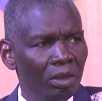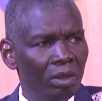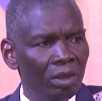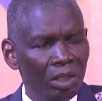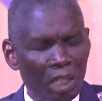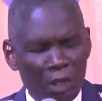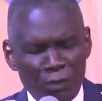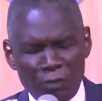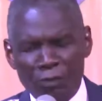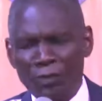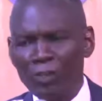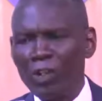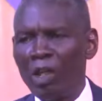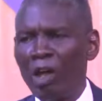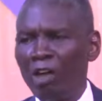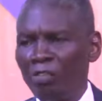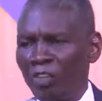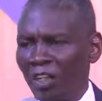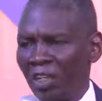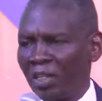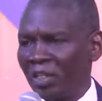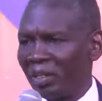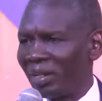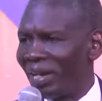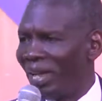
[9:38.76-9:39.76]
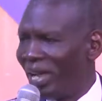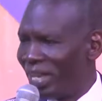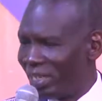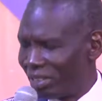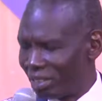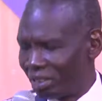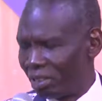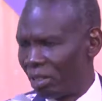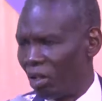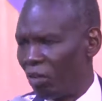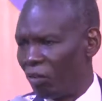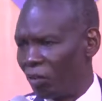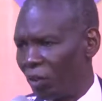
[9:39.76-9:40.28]
The flow of the
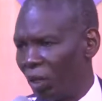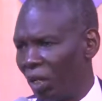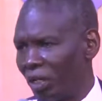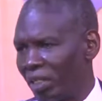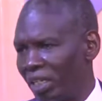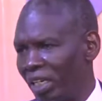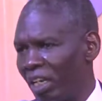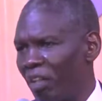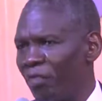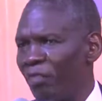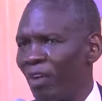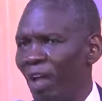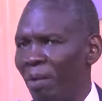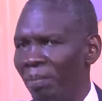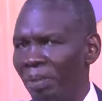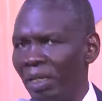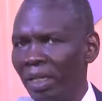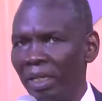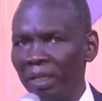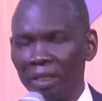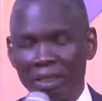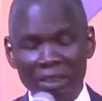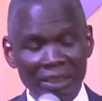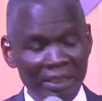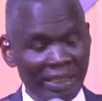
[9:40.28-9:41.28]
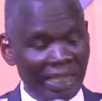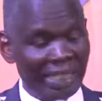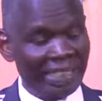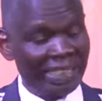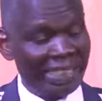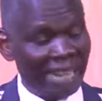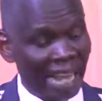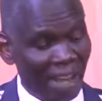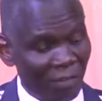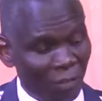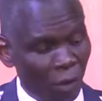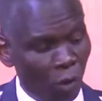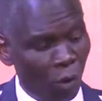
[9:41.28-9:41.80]
grace of God in the family. The
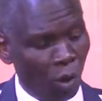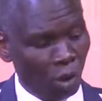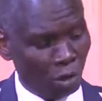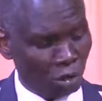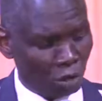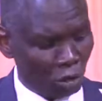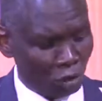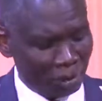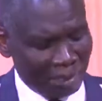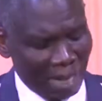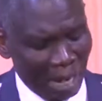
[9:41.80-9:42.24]
devil wants to